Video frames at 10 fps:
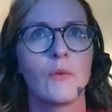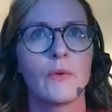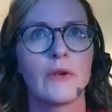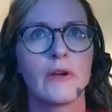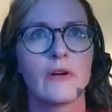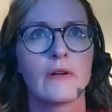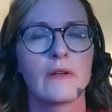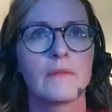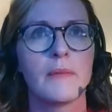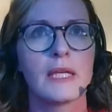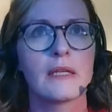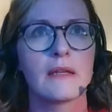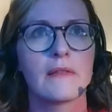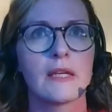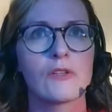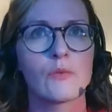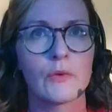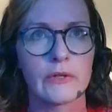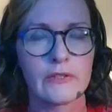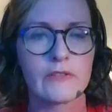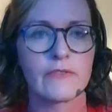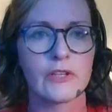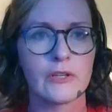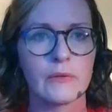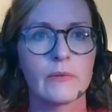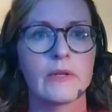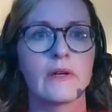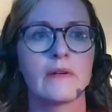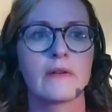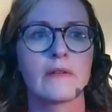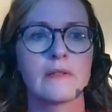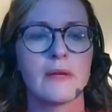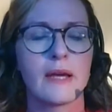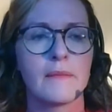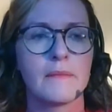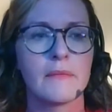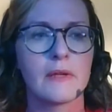we're not making things worse for you. We're not um,